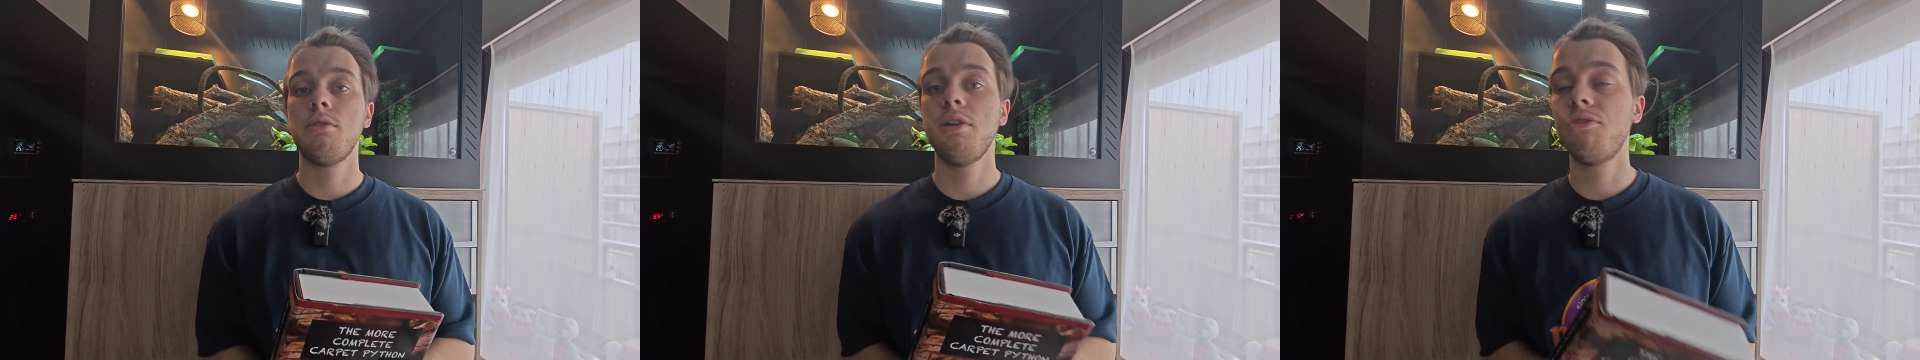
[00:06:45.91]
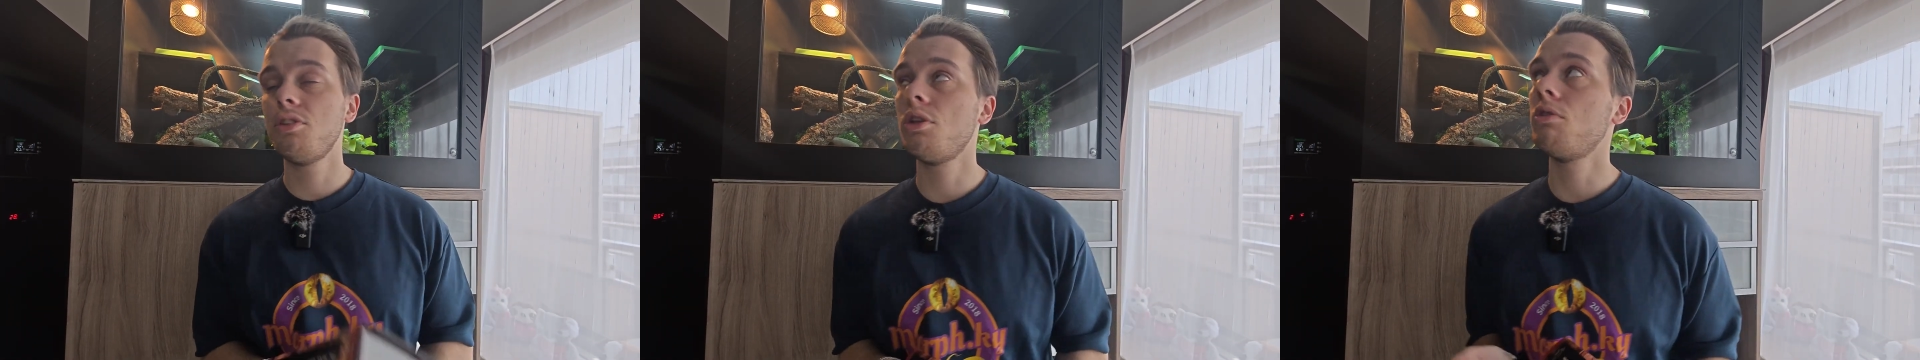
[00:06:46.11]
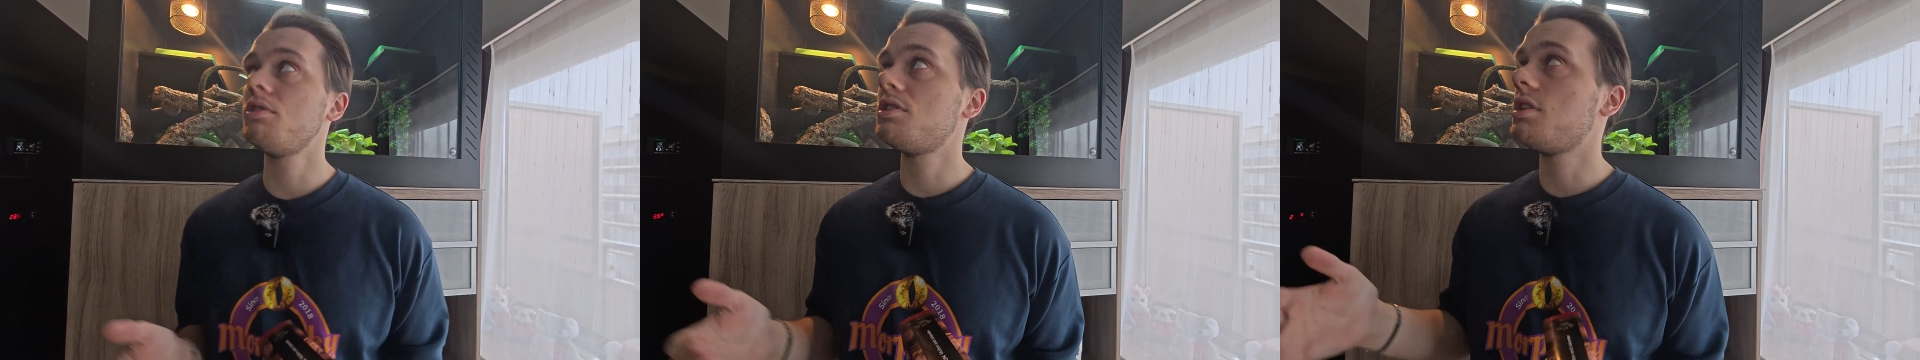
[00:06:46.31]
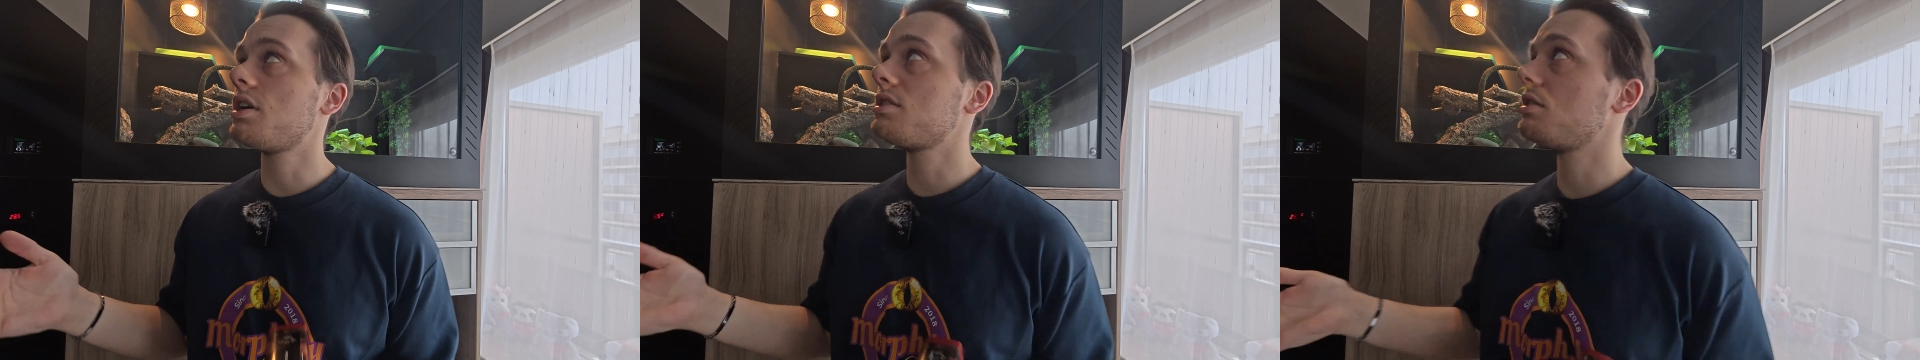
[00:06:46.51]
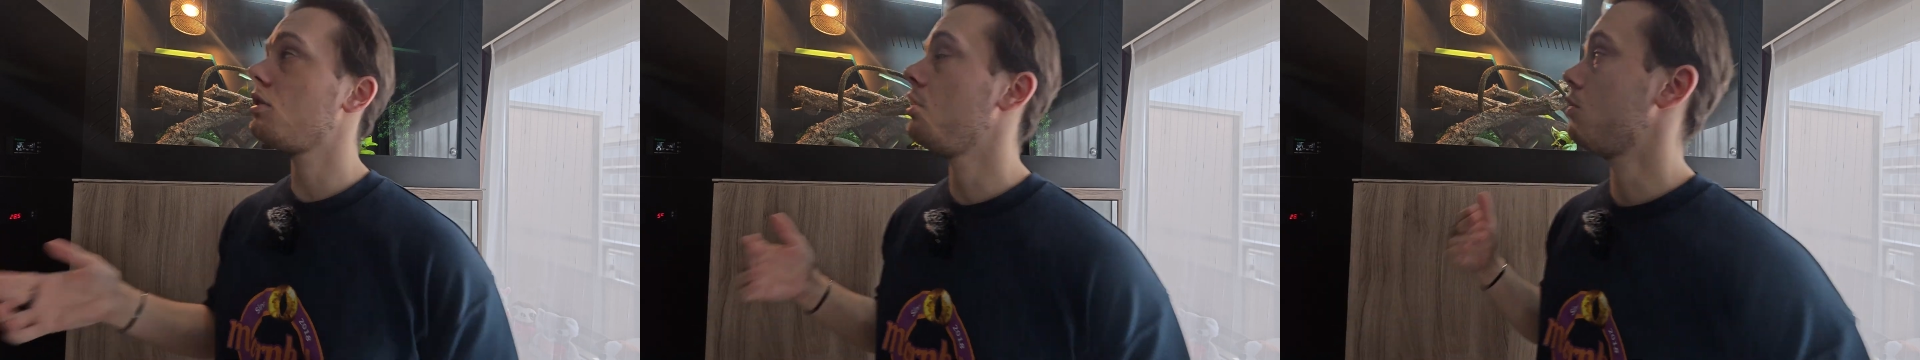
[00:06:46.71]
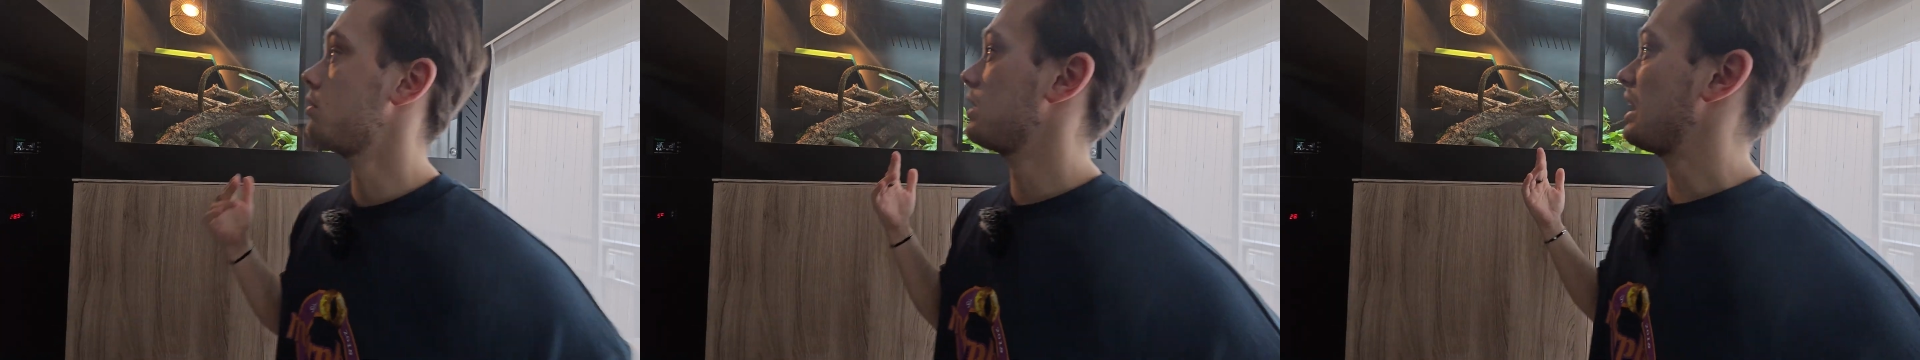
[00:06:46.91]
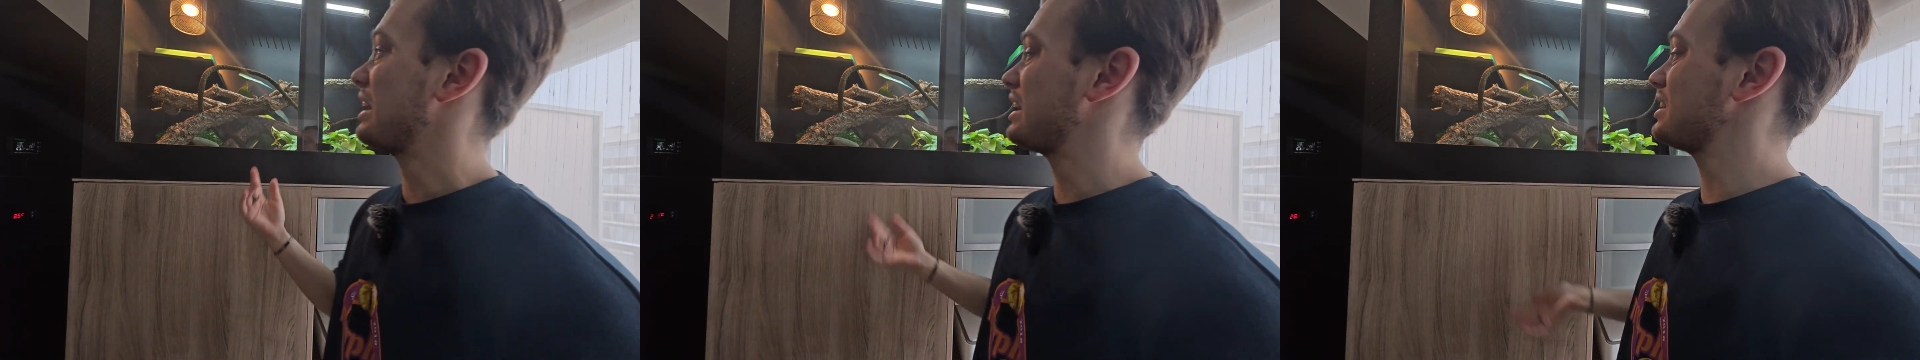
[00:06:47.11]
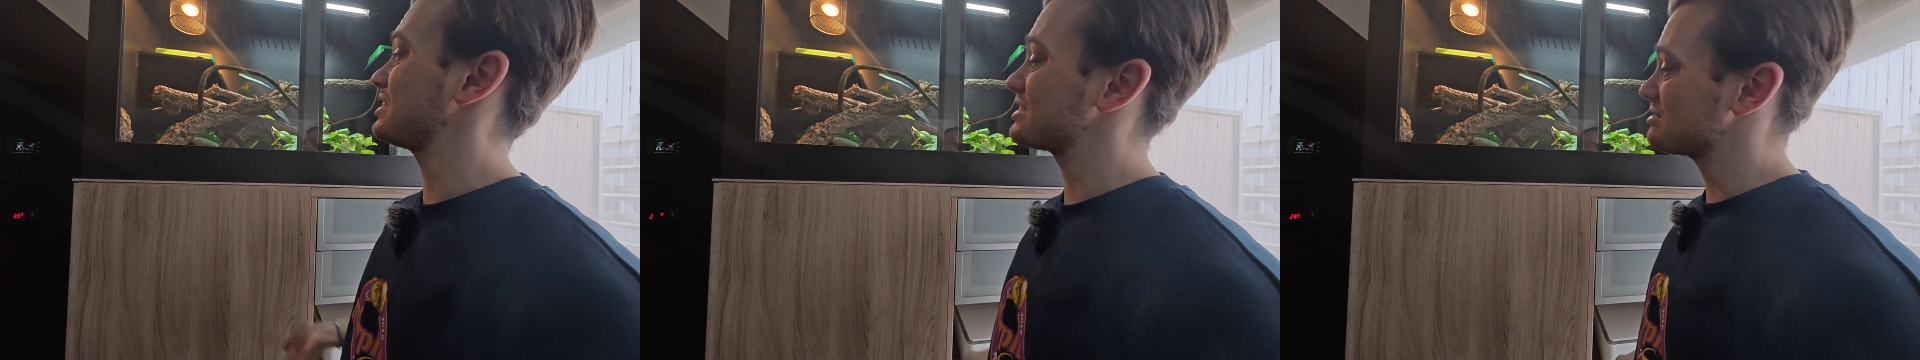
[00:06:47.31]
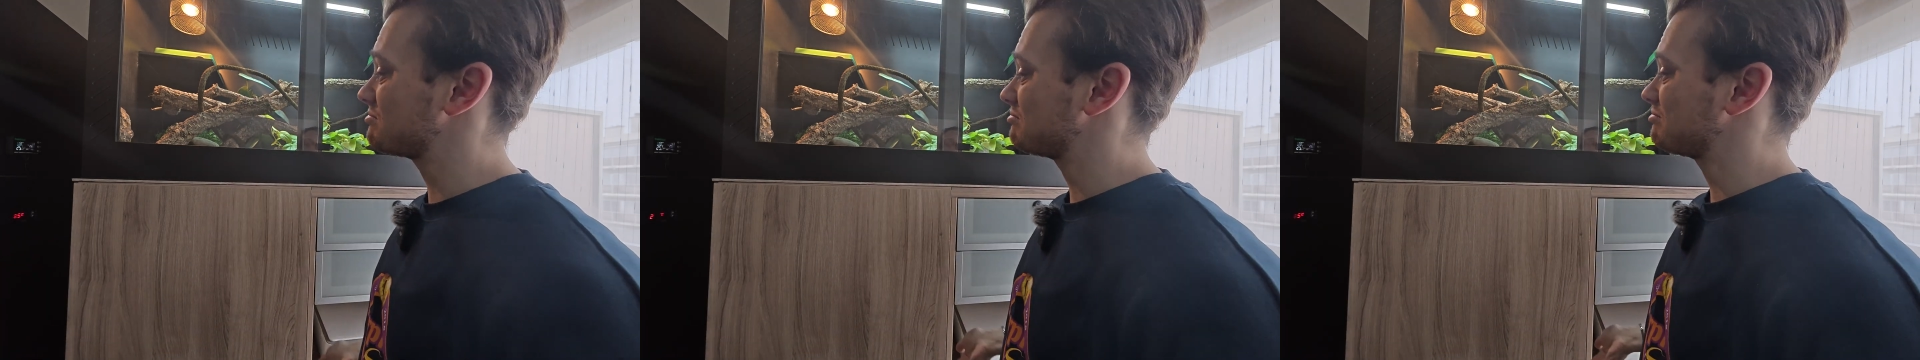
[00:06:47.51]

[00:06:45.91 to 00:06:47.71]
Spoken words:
even though it doesn't look like it,